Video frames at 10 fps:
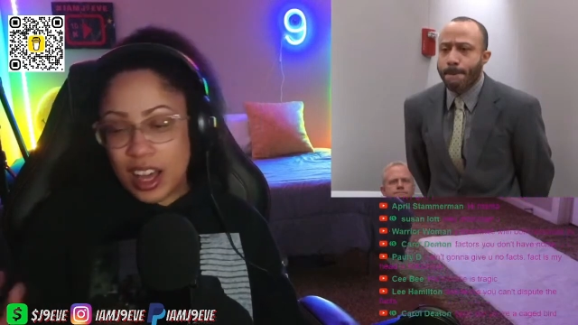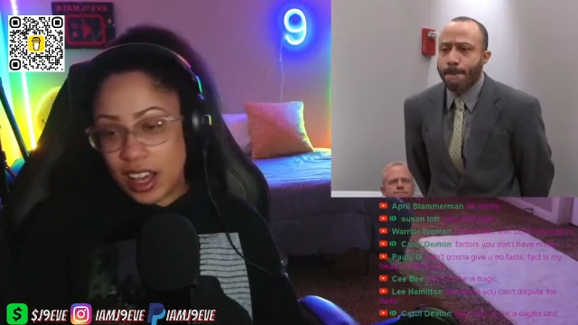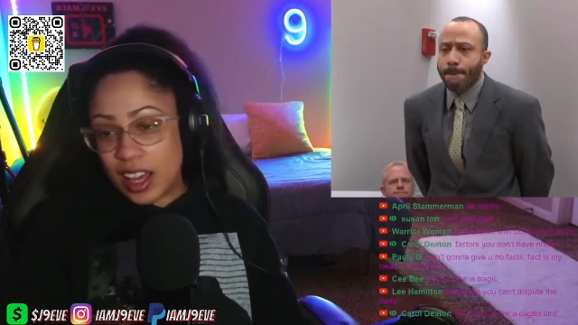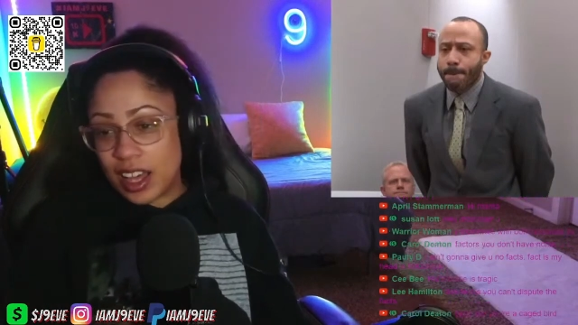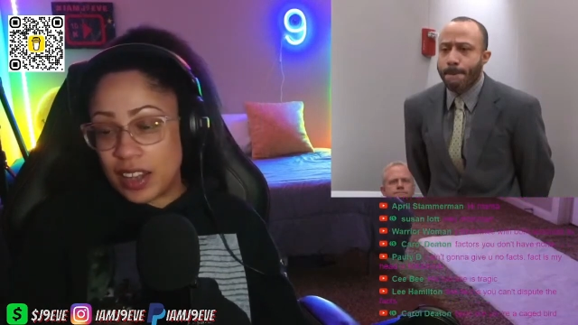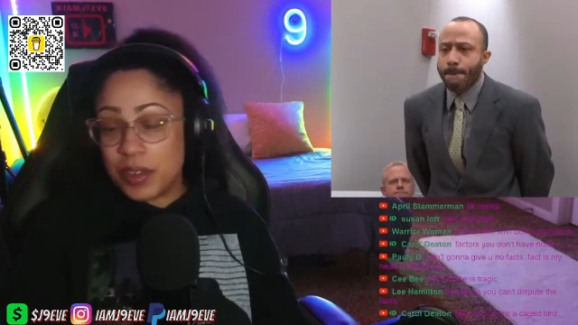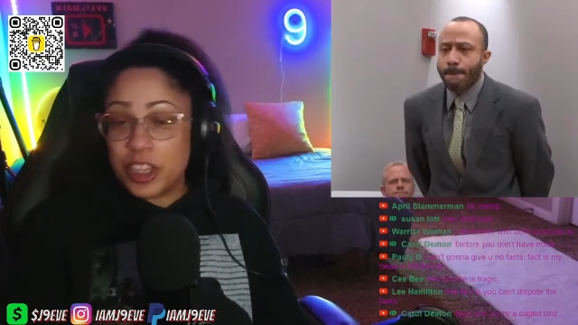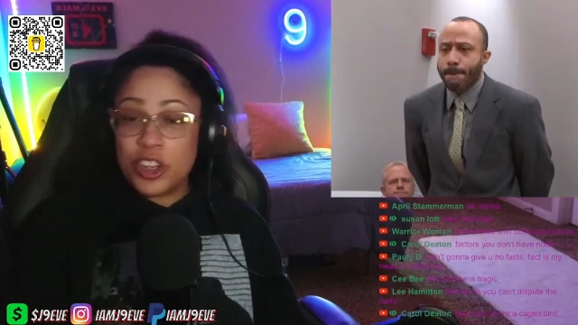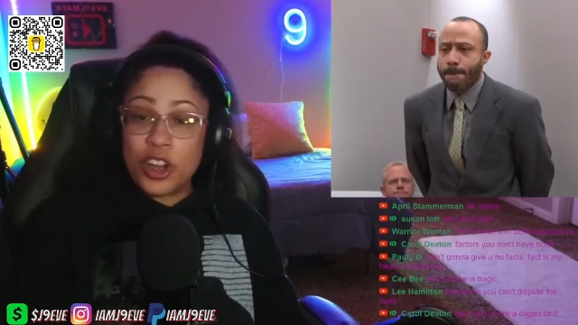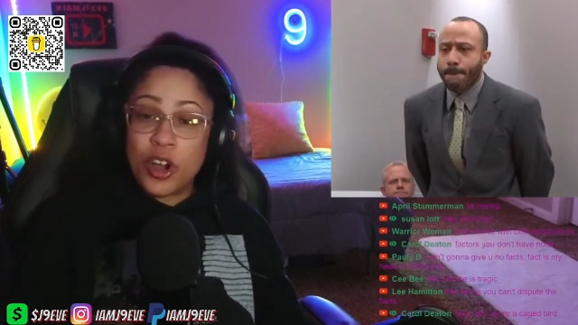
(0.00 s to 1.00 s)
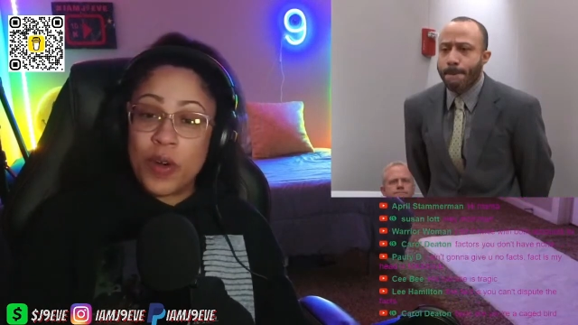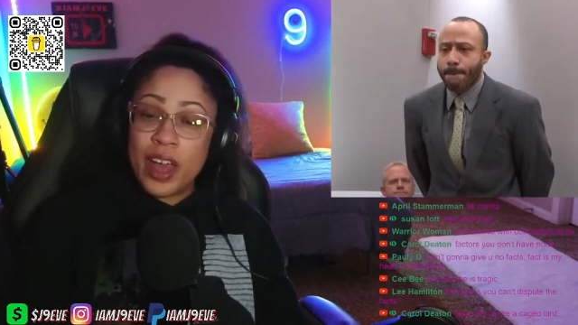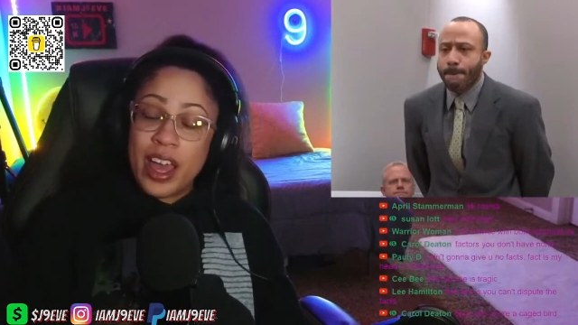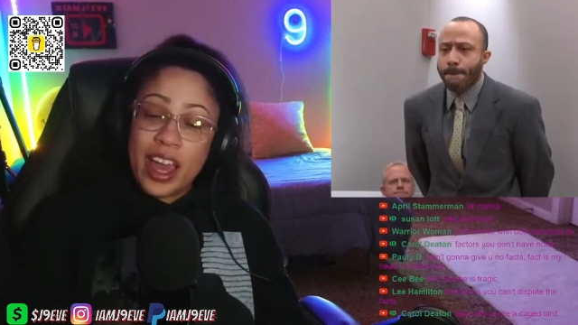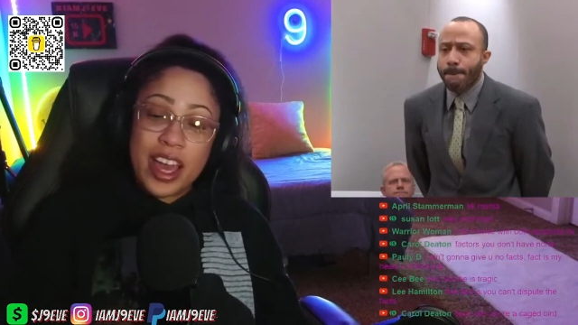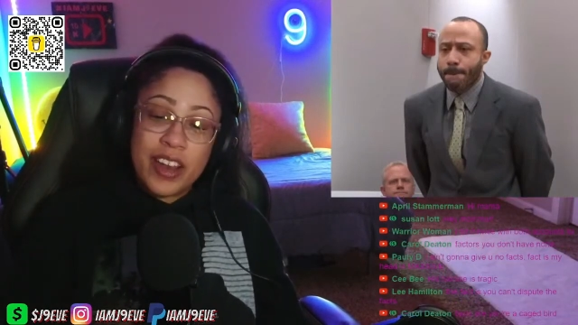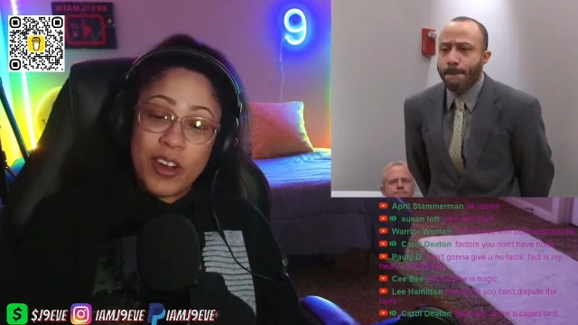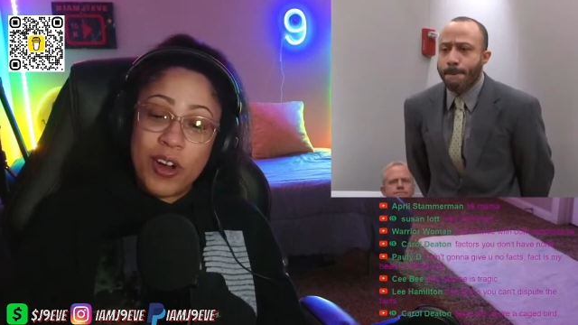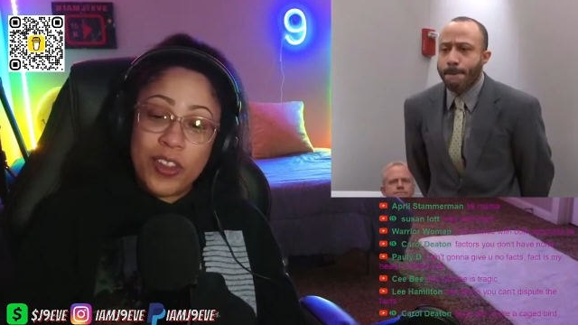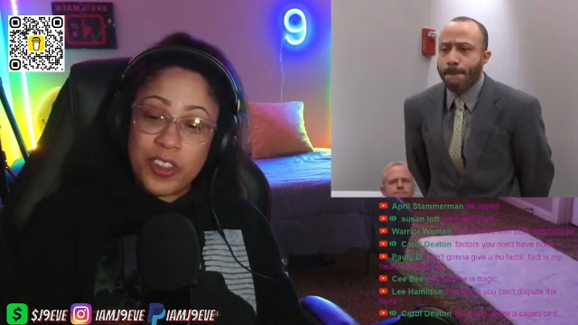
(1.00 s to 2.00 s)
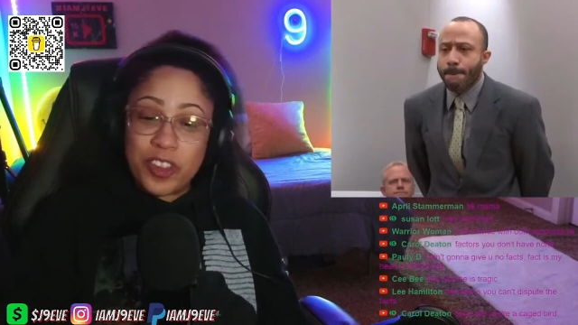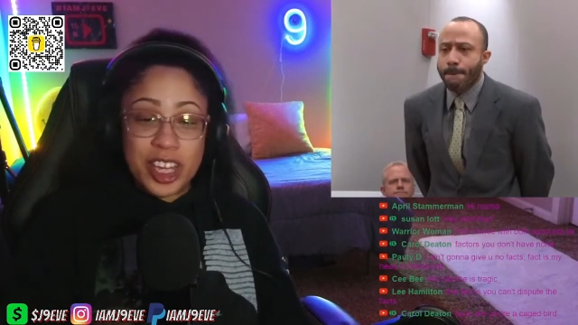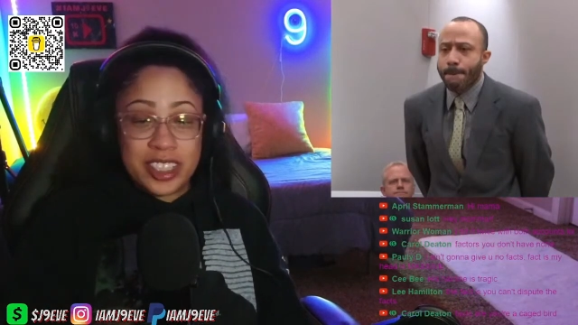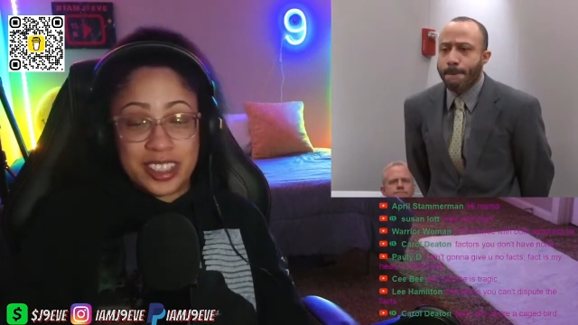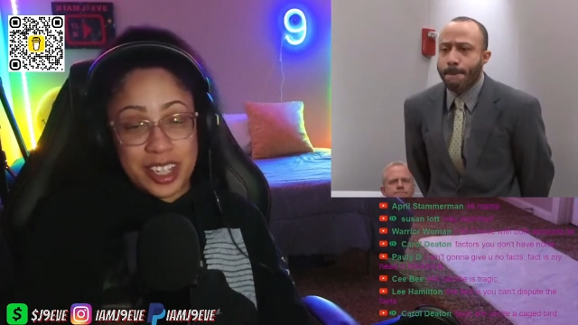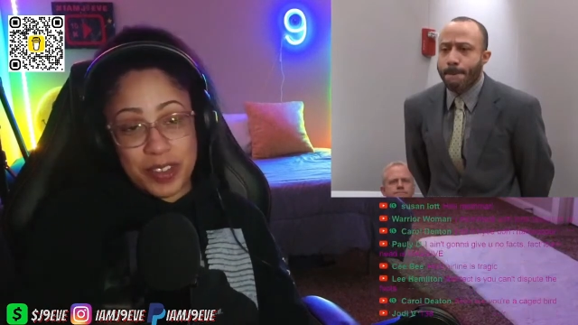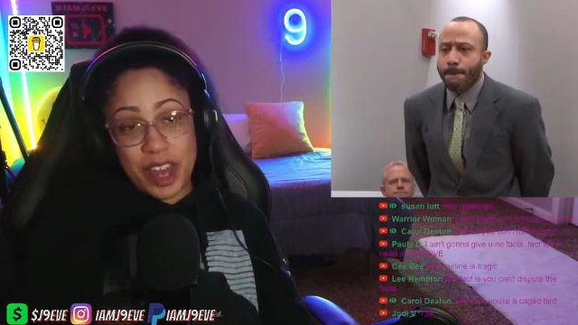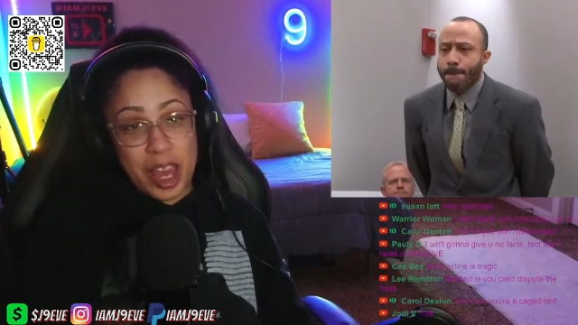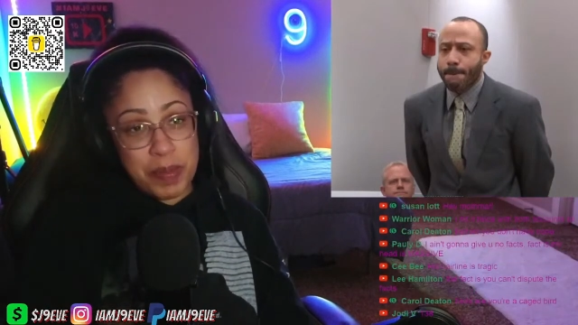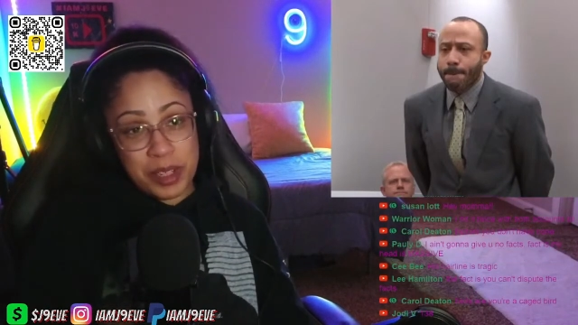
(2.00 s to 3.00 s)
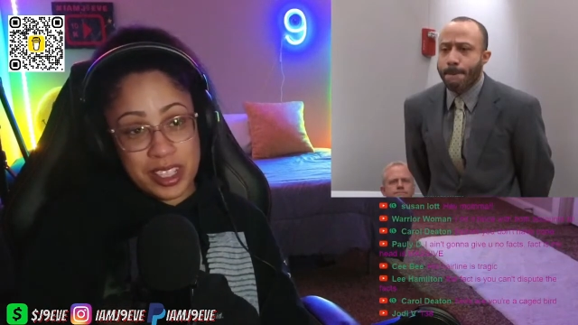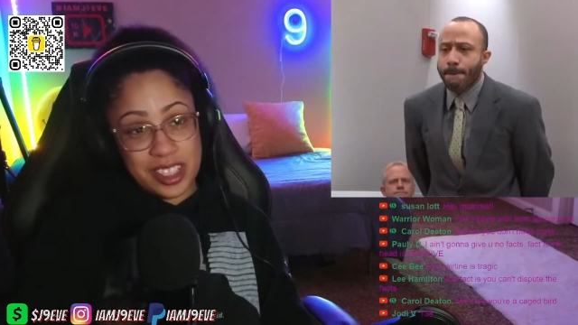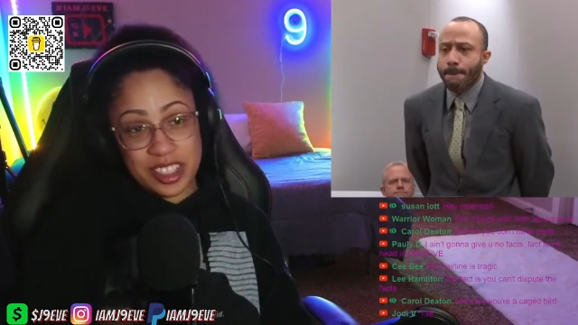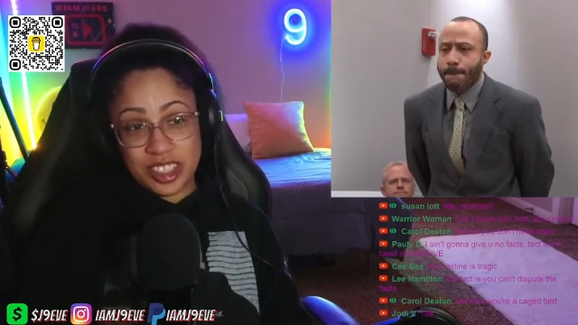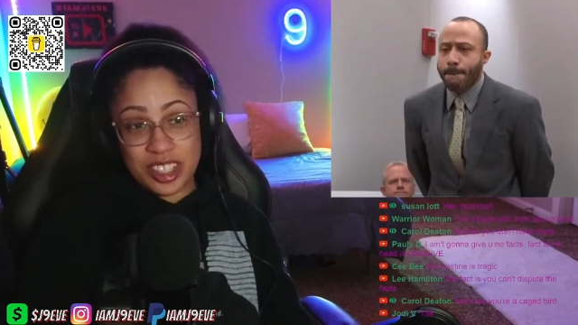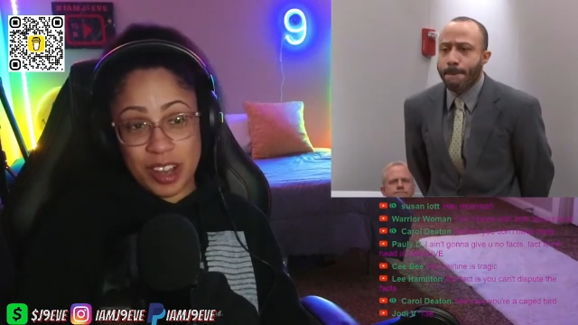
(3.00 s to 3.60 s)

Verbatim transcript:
Speaker 1: uh, you know, and all the things that have happened and the stuff,